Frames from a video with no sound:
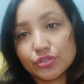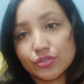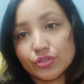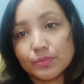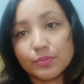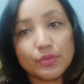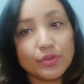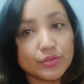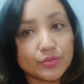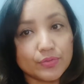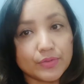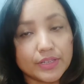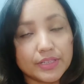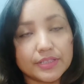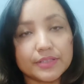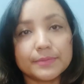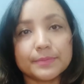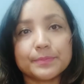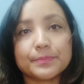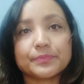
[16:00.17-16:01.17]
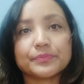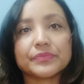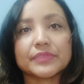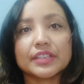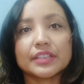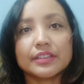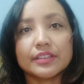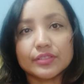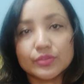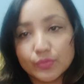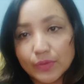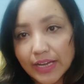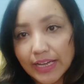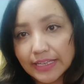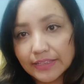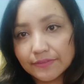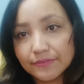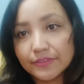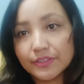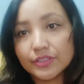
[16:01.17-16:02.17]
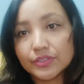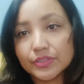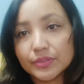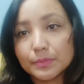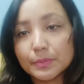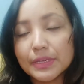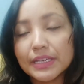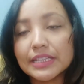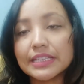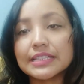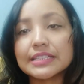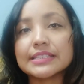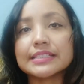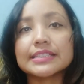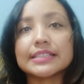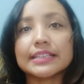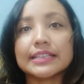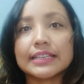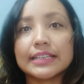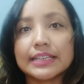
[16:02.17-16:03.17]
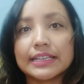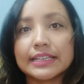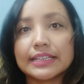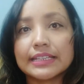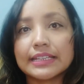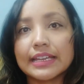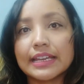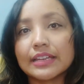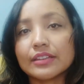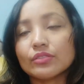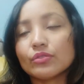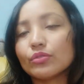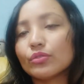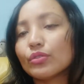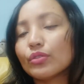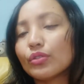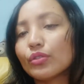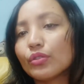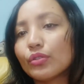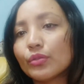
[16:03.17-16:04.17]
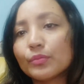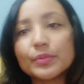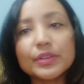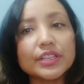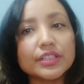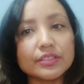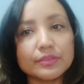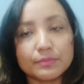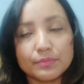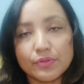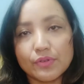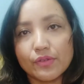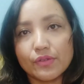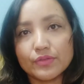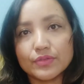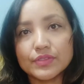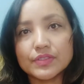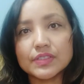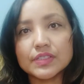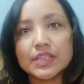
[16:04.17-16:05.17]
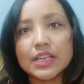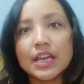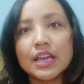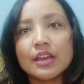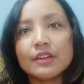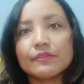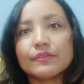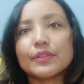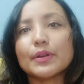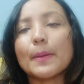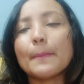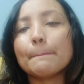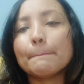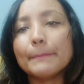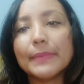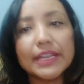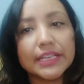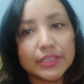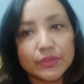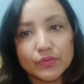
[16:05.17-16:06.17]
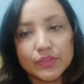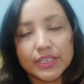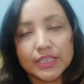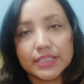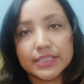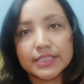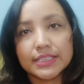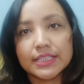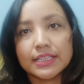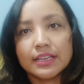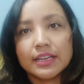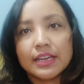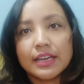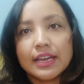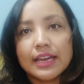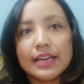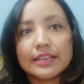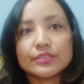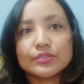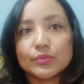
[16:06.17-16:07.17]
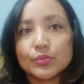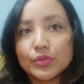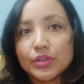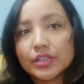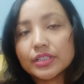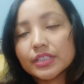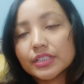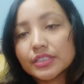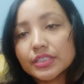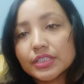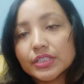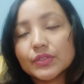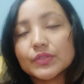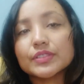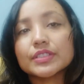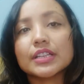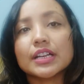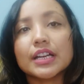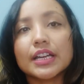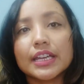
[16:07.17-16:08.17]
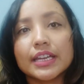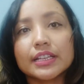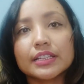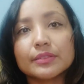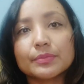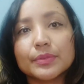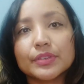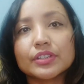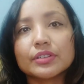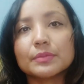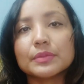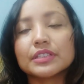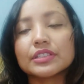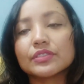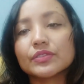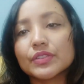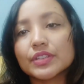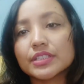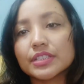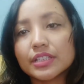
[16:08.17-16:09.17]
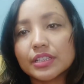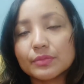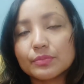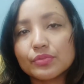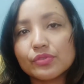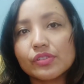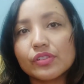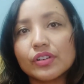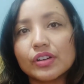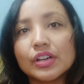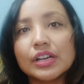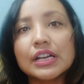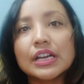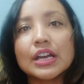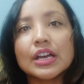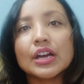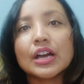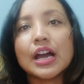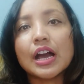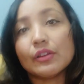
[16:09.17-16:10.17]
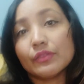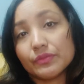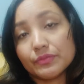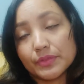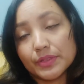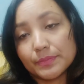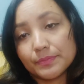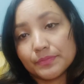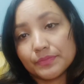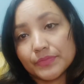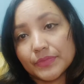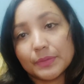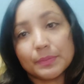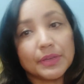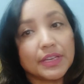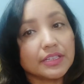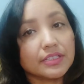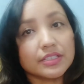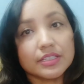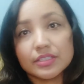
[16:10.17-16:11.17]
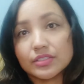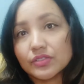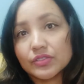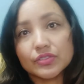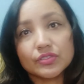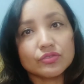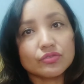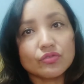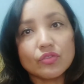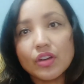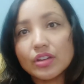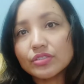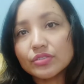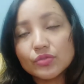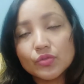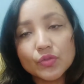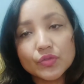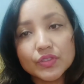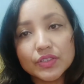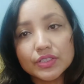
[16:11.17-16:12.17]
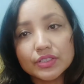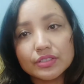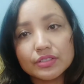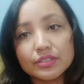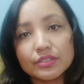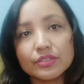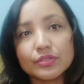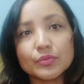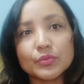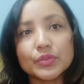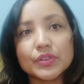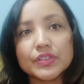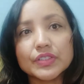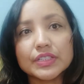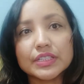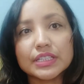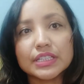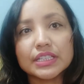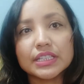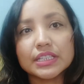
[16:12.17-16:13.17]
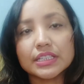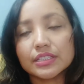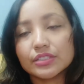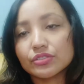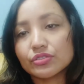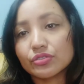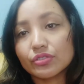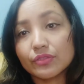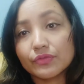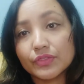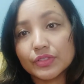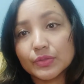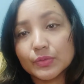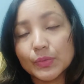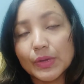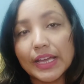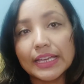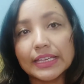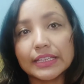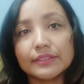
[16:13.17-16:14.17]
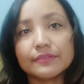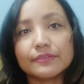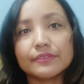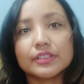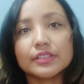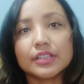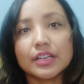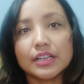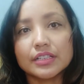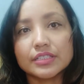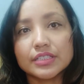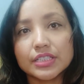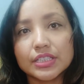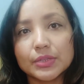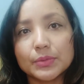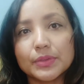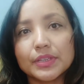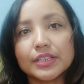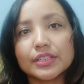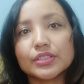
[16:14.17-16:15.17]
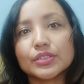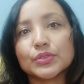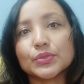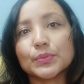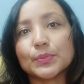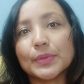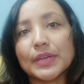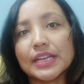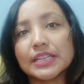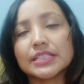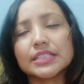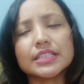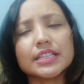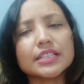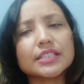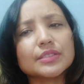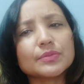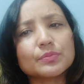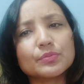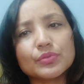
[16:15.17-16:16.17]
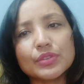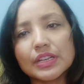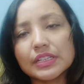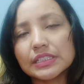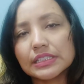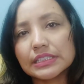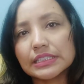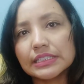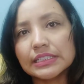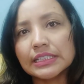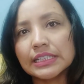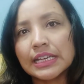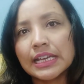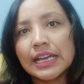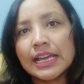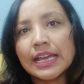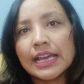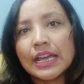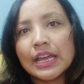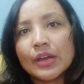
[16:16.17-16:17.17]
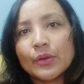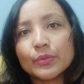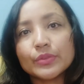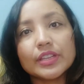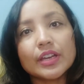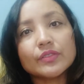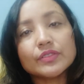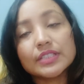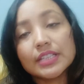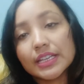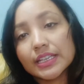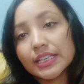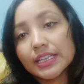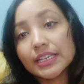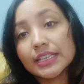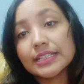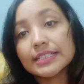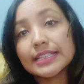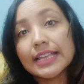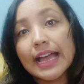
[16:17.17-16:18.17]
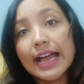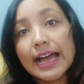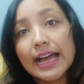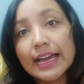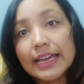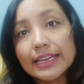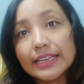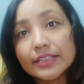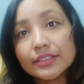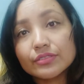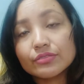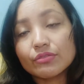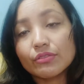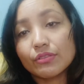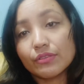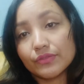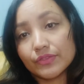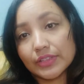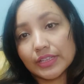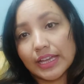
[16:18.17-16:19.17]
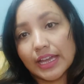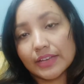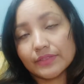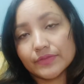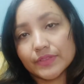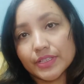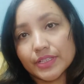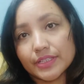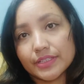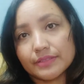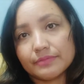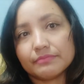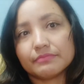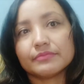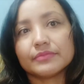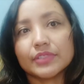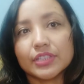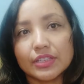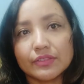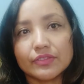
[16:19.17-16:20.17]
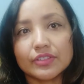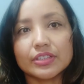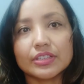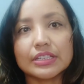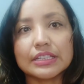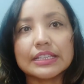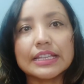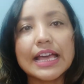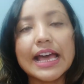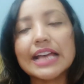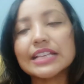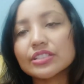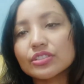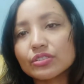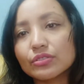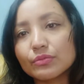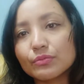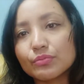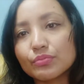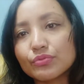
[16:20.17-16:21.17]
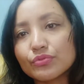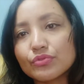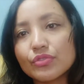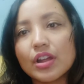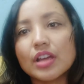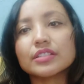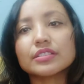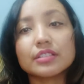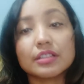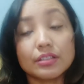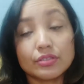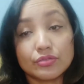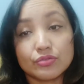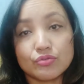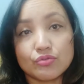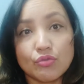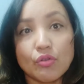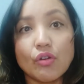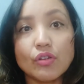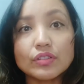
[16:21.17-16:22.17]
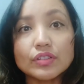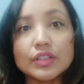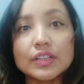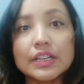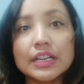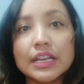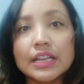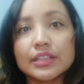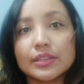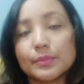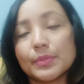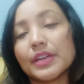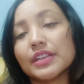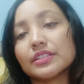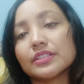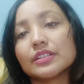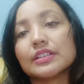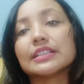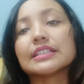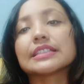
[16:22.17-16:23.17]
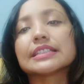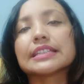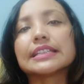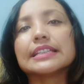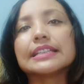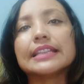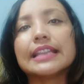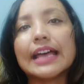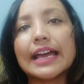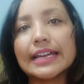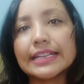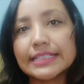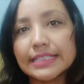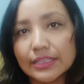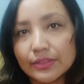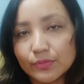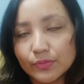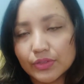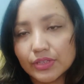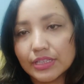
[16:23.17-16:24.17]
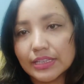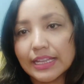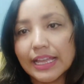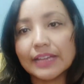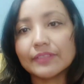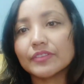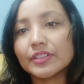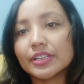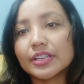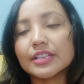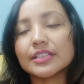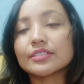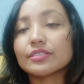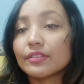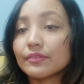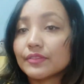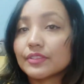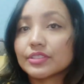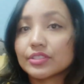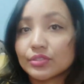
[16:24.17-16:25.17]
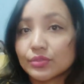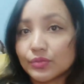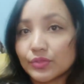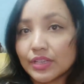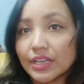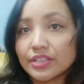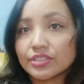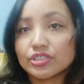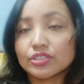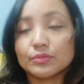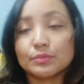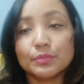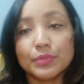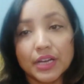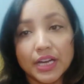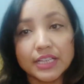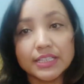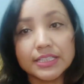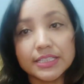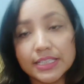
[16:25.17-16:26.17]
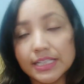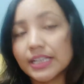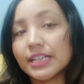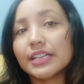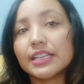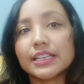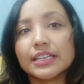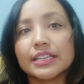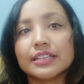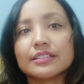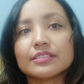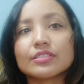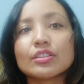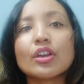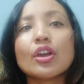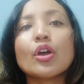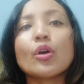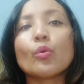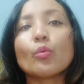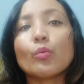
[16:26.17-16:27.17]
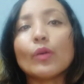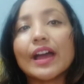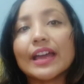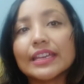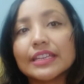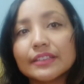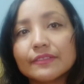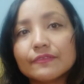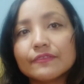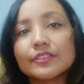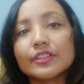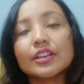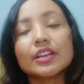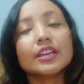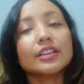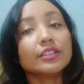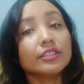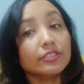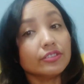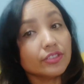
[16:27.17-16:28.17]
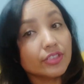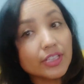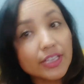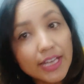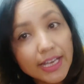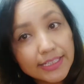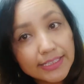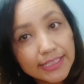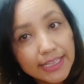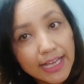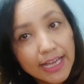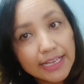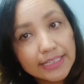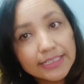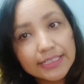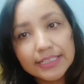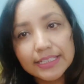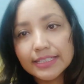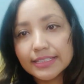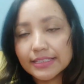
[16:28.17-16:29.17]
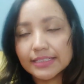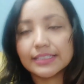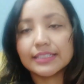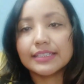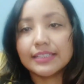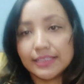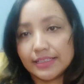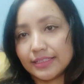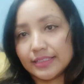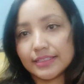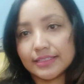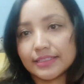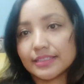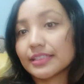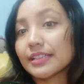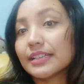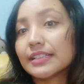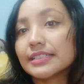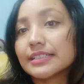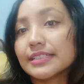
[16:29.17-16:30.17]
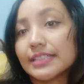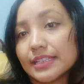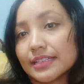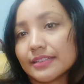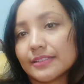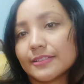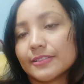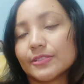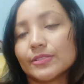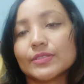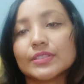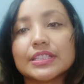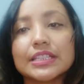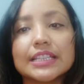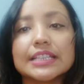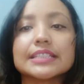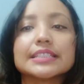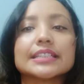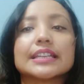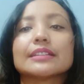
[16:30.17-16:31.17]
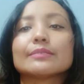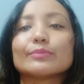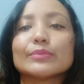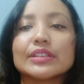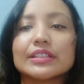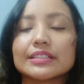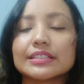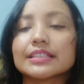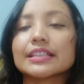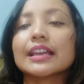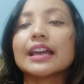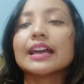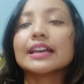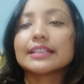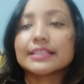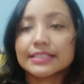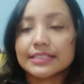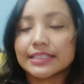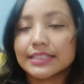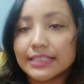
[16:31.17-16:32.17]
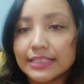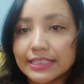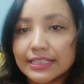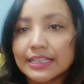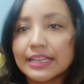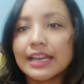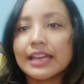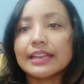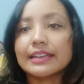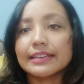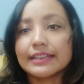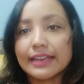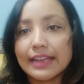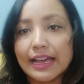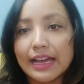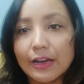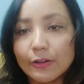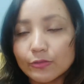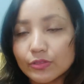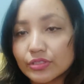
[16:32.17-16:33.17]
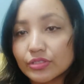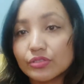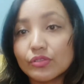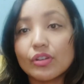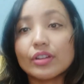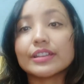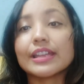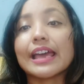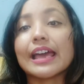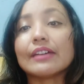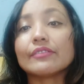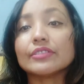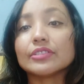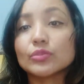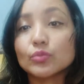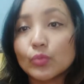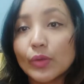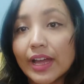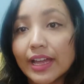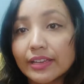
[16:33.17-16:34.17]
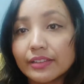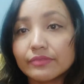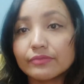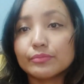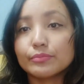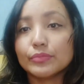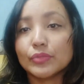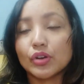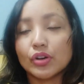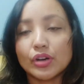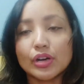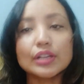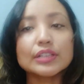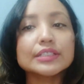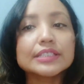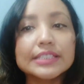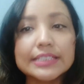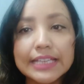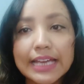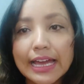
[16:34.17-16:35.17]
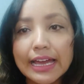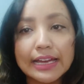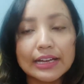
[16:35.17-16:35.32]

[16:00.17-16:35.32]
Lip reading: to the portrait. His wife remains in an obedient pose for many weeks. As the work continues, her health becomes increasingly poor. However, the painter does not notice the worsening condition of his wife, continuing to paint desperately without taking his eyes off the canvas. Given the last brush stroke, the painter is delighted with the liveliness of his creation, but turning his wife, he realized that she is dead. So she is dead means she now does not have his wife. All he